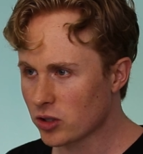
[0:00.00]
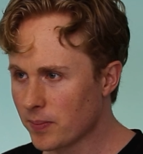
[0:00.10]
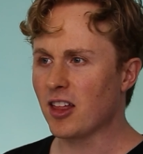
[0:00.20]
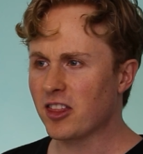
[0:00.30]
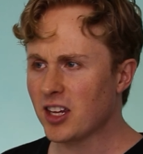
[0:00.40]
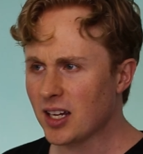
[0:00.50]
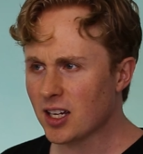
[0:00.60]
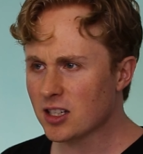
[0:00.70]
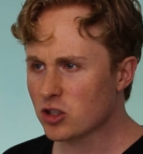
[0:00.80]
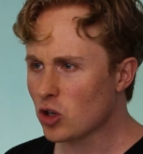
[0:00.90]
The thing
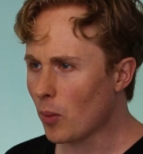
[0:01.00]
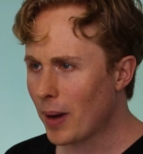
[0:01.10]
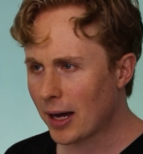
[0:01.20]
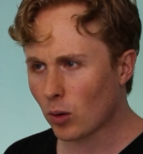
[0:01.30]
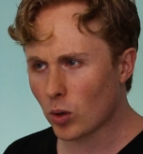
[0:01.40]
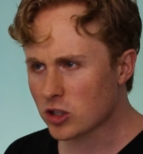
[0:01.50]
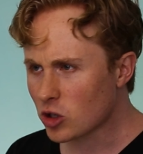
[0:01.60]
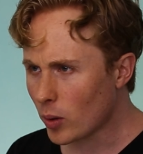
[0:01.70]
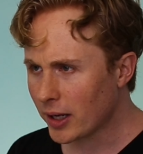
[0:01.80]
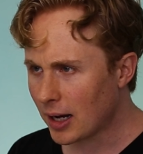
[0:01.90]
is, no matter what's
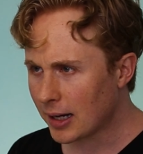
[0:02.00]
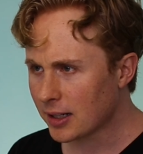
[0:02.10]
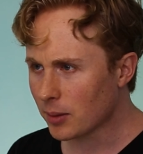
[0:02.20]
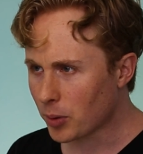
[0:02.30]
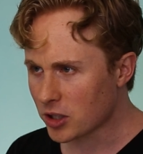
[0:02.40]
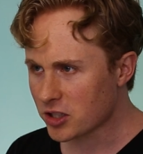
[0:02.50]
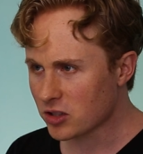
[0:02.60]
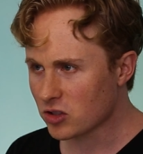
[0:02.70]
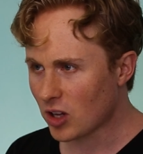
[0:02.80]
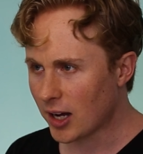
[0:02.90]
going on in a
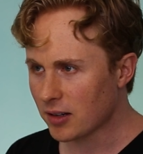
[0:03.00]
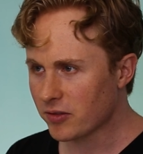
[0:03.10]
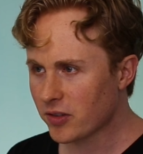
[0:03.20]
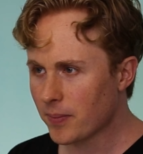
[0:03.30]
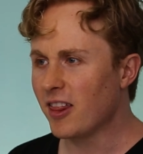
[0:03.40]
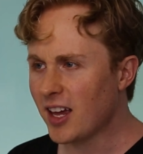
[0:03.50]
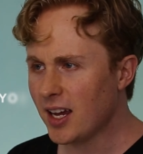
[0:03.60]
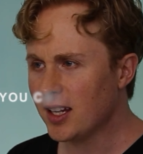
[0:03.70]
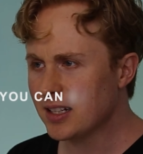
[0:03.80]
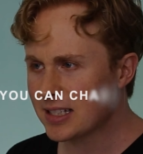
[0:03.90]
person's life,
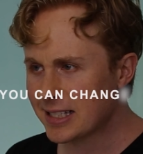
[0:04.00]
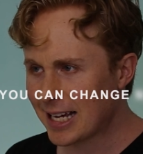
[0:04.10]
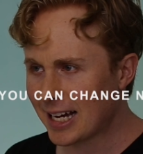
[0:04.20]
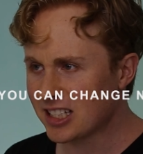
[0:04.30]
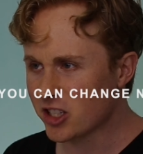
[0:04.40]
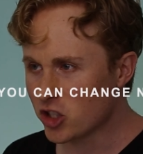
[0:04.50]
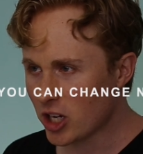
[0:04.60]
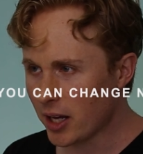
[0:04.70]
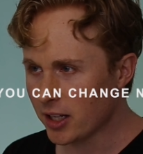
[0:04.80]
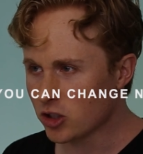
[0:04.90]
they can decide to
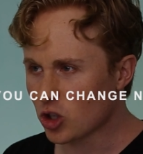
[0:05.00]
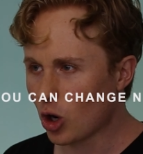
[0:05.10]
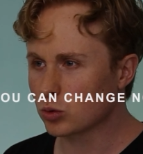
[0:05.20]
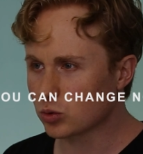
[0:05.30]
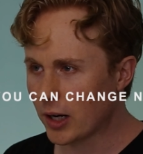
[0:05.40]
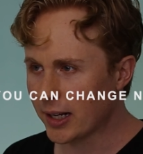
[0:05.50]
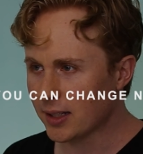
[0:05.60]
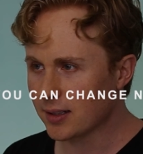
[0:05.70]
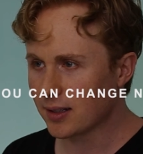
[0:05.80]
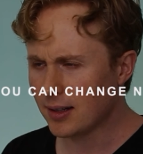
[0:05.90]
change
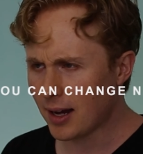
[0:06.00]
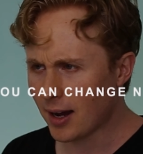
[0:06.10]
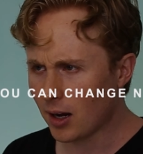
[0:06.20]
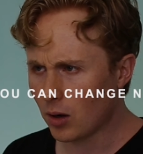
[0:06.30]
right now.